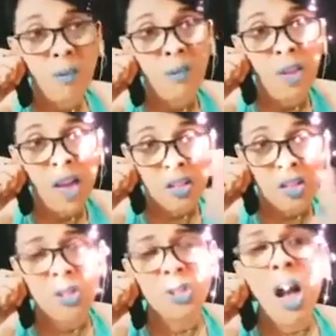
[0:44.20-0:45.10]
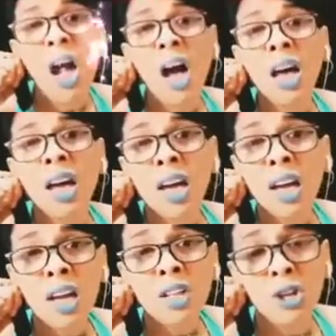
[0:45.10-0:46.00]
there's a
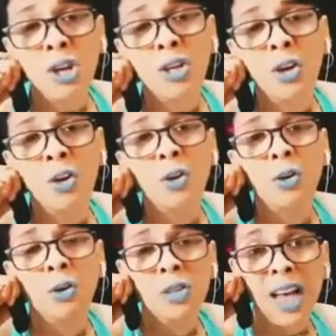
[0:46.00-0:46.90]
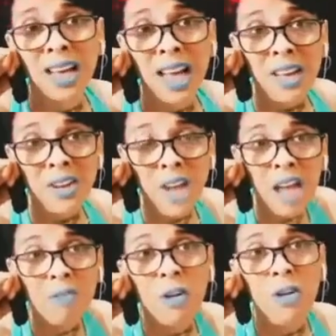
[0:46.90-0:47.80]
side to you that I
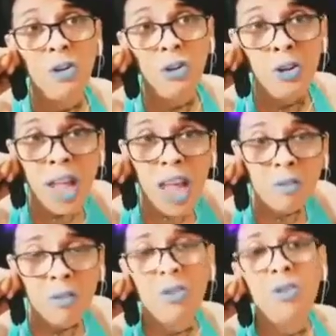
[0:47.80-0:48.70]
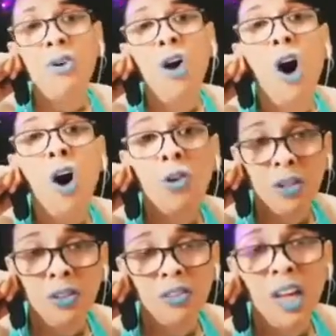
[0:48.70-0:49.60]
never knew all the
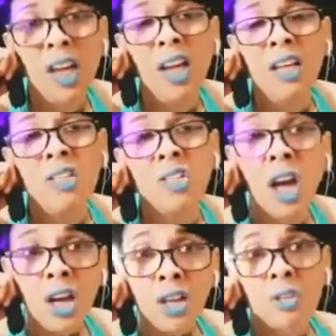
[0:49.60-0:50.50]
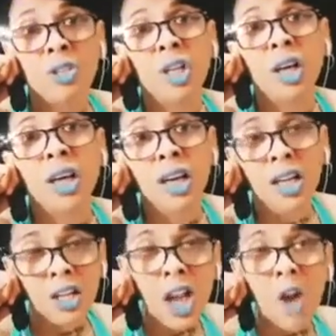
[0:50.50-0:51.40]
things you say
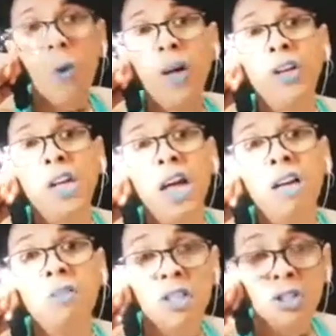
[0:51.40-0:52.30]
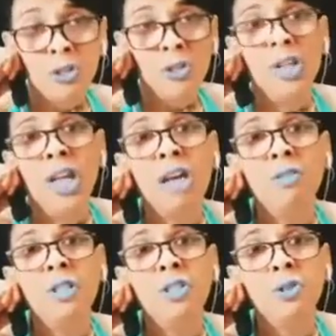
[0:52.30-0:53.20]
they were never
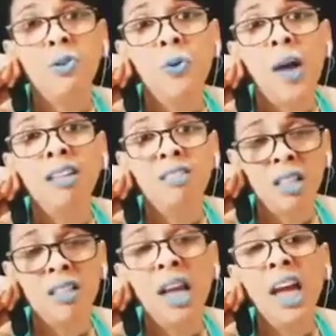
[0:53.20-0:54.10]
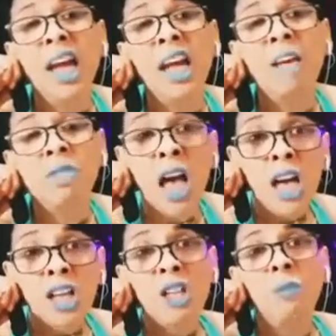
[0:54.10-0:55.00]
true, and the games
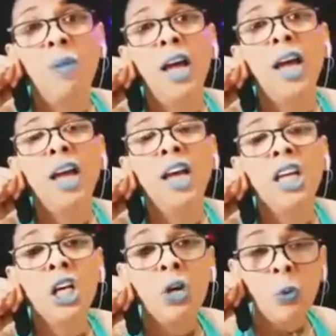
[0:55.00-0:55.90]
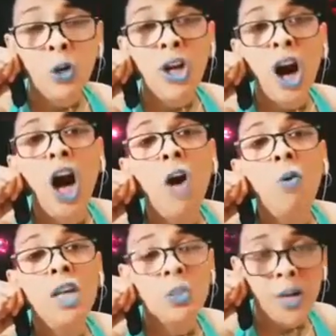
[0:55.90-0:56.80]
you'd play you would
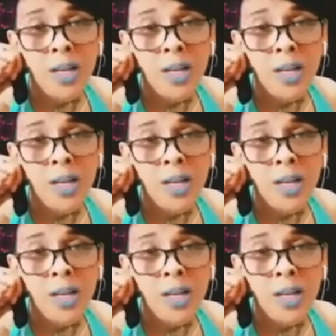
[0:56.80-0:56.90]
always win,